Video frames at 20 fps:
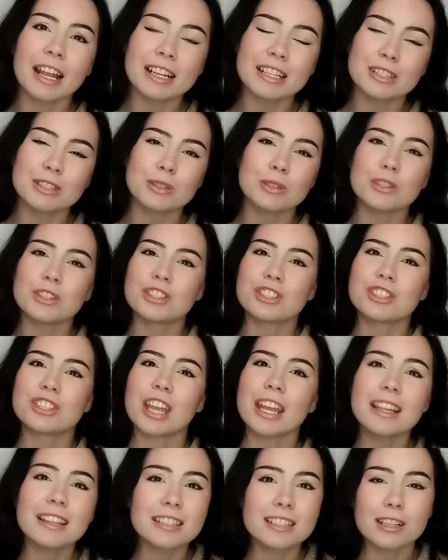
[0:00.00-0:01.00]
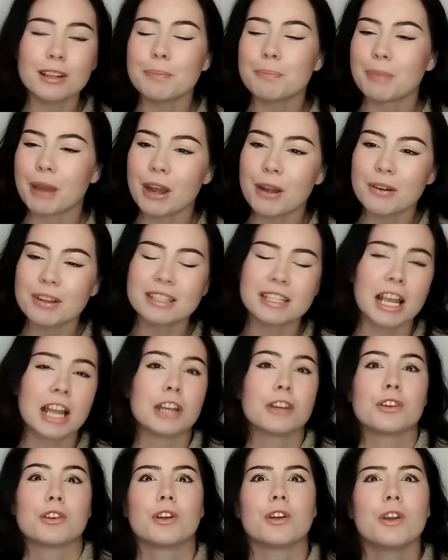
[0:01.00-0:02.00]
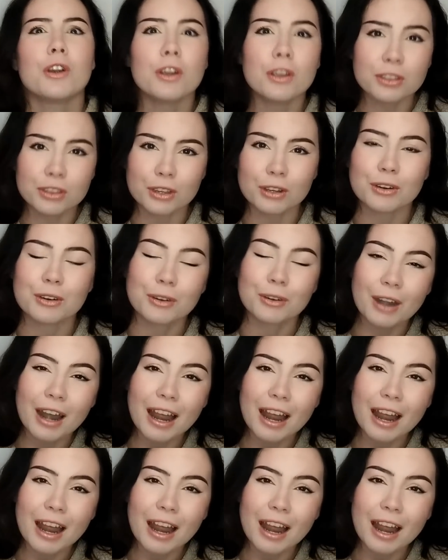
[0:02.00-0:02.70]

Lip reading: trying to gentle parent and hurt the